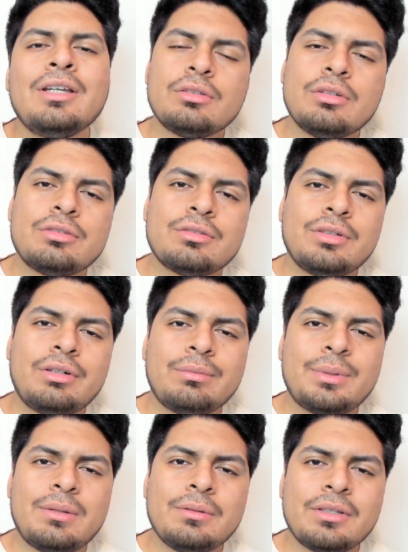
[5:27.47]
So those 20
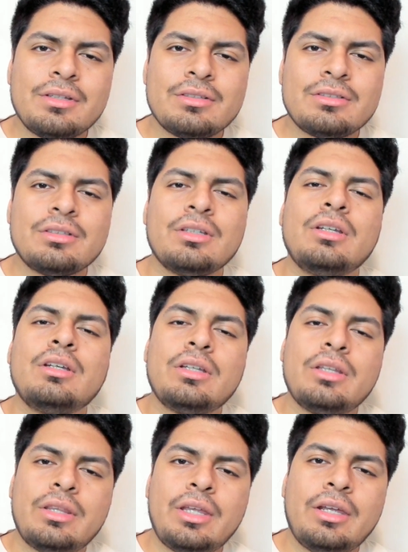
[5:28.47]
Republicans,
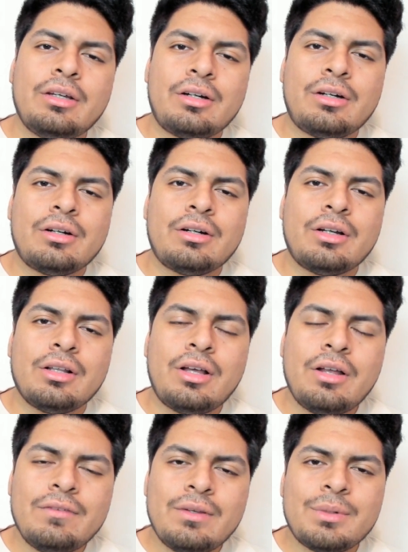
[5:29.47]
a
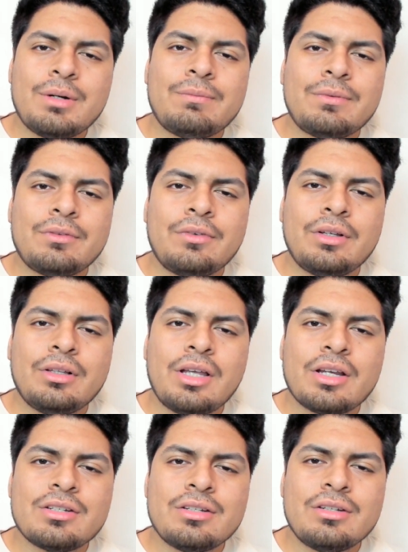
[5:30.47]
lot of them are up for
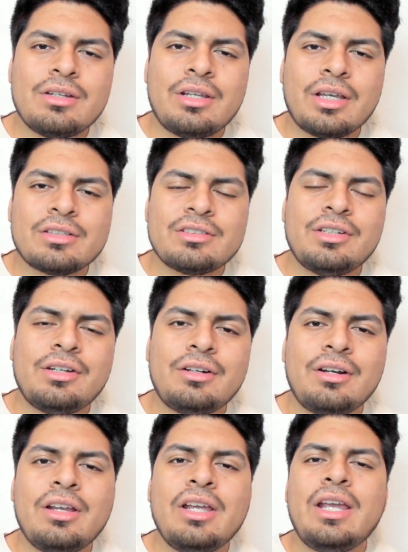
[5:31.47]
re-election next
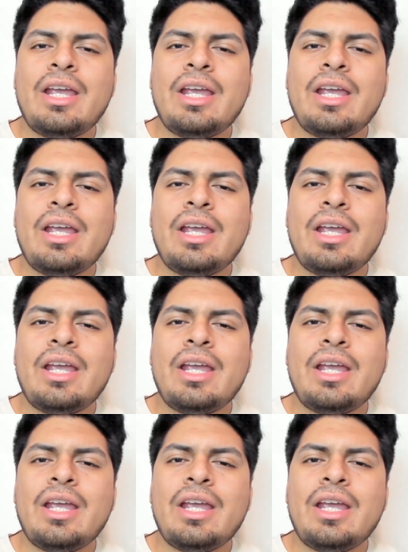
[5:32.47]
year,